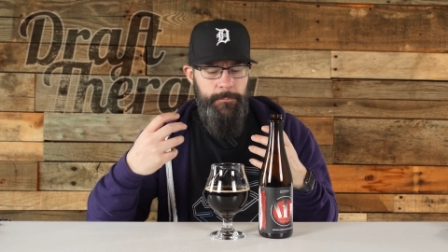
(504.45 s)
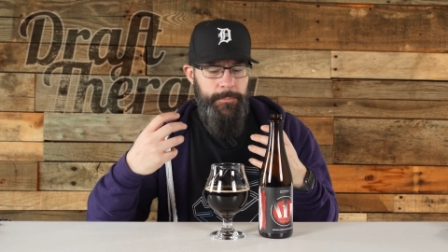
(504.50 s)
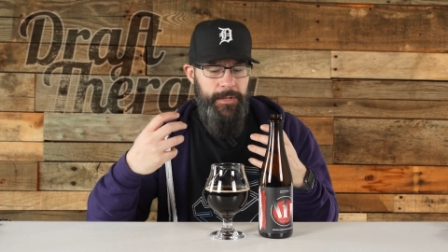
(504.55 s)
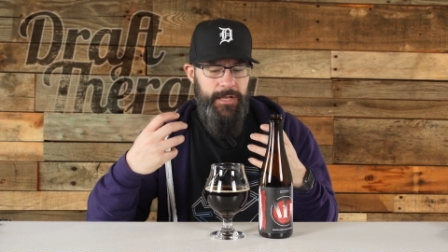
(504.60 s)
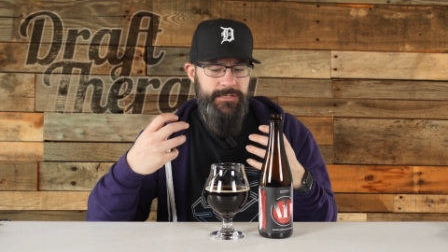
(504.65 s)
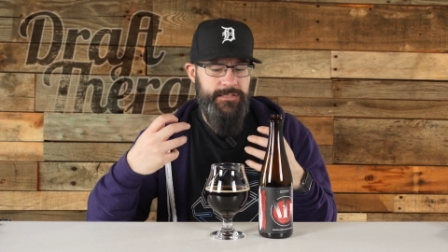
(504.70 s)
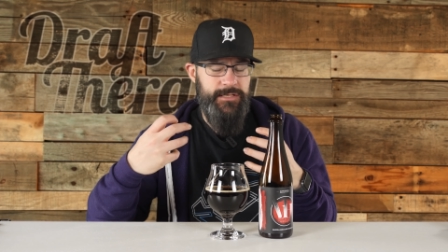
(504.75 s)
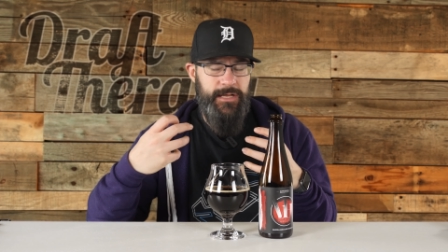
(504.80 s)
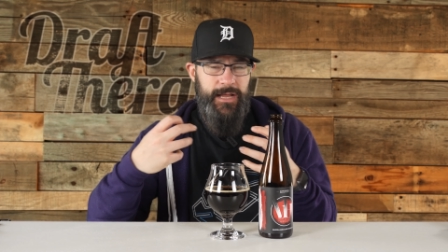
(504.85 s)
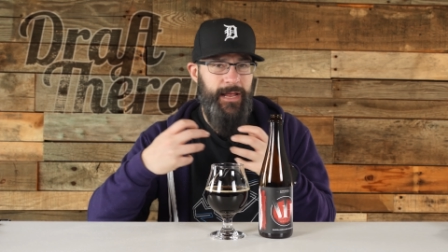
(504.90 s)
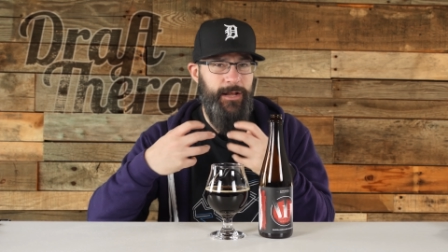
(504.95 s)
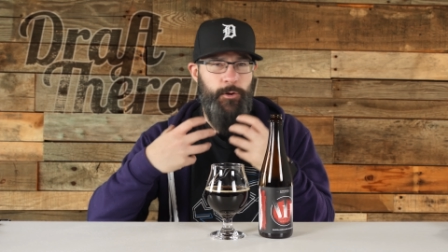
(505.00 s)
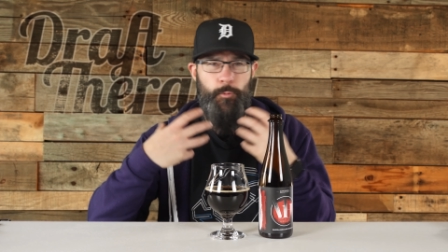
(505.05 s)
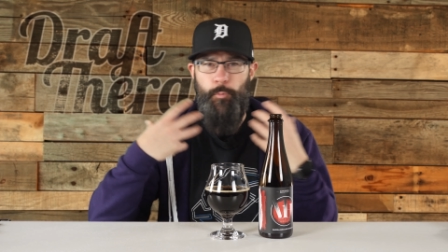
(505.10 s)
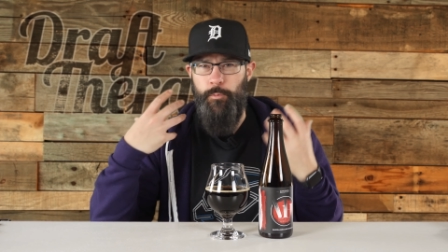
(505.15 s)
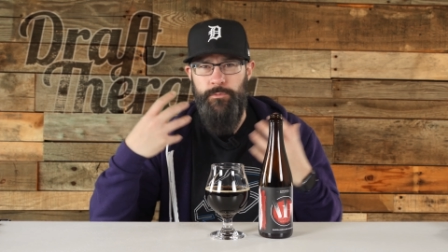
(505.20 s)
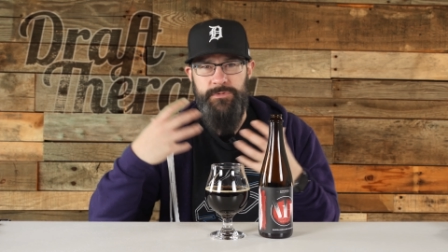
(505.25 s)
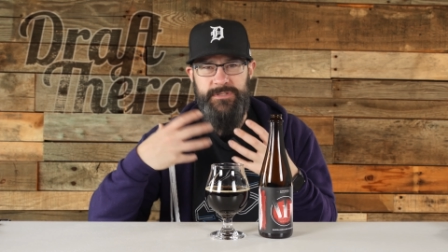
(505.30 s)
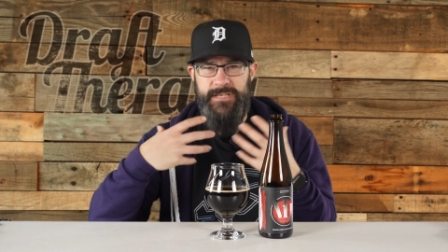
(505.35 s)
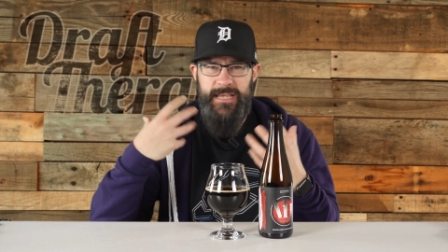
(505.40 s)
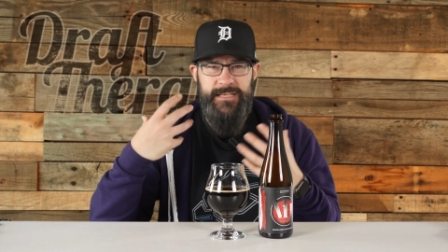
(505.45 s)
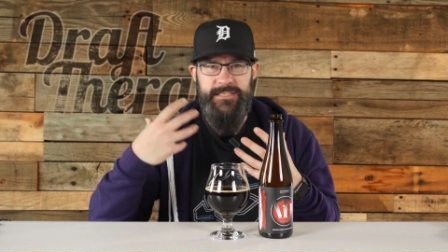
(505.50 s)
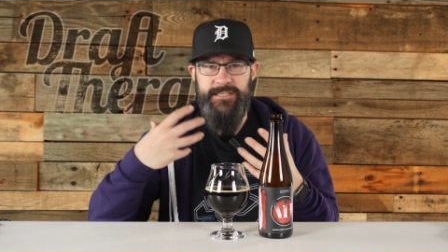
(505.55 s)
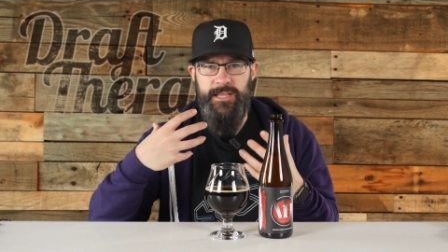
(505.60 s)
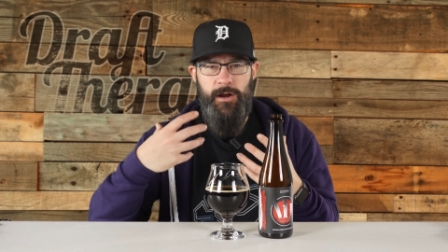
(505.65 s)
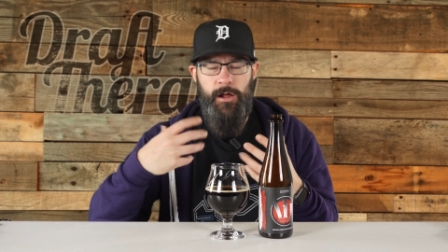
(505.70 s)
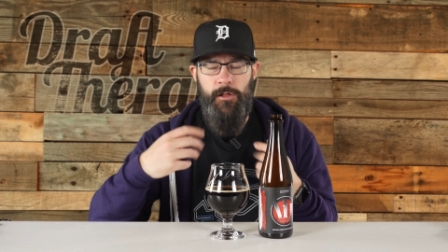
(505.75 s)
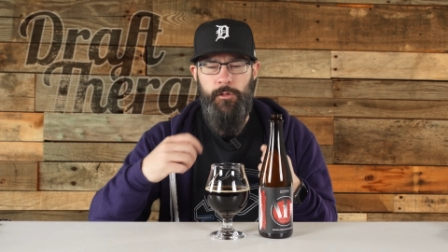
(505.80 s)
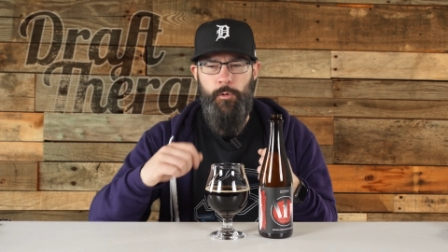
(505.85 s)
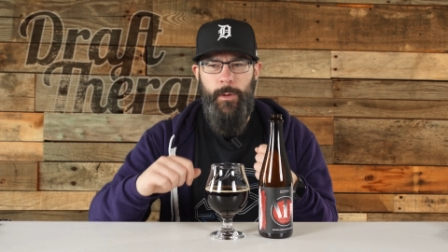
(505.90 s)
because it kind of takes
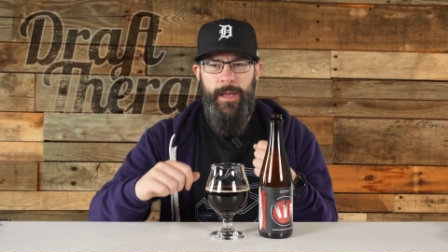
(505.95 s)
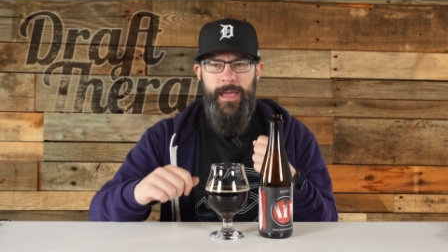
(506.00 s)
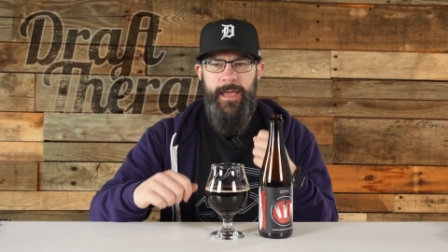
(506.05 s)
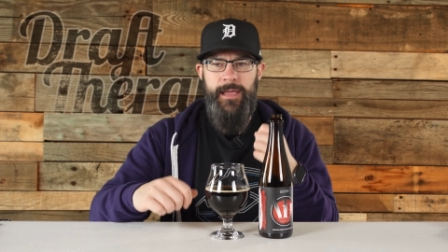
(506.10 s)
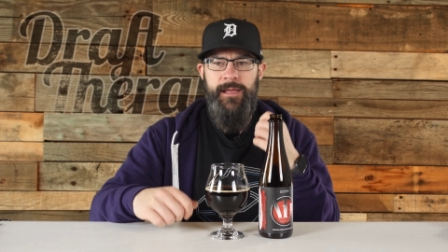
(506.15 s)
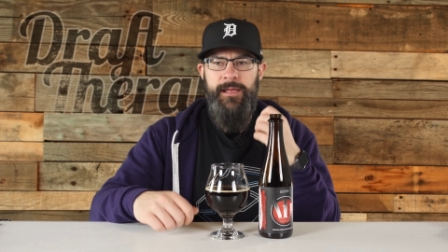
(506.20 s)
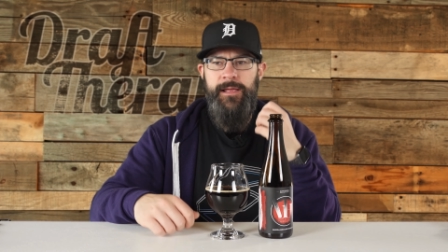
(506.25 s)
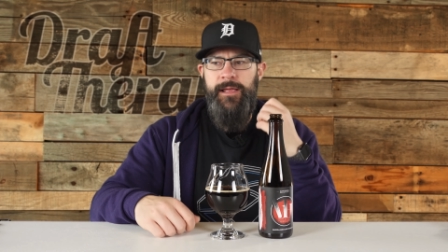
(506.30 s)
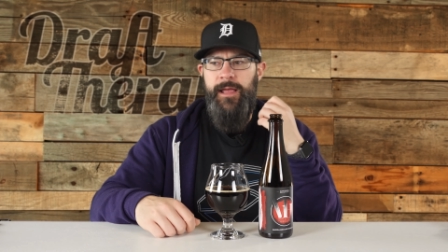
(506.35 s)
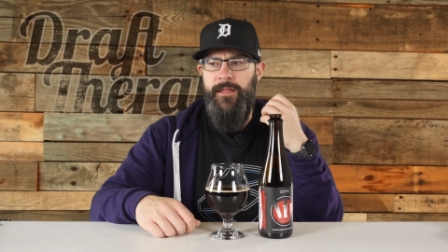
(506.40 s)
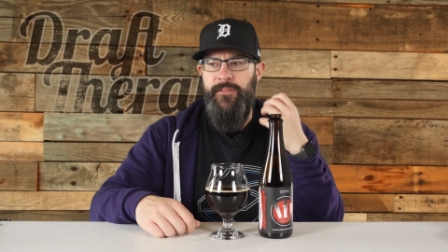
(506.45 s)
that all away.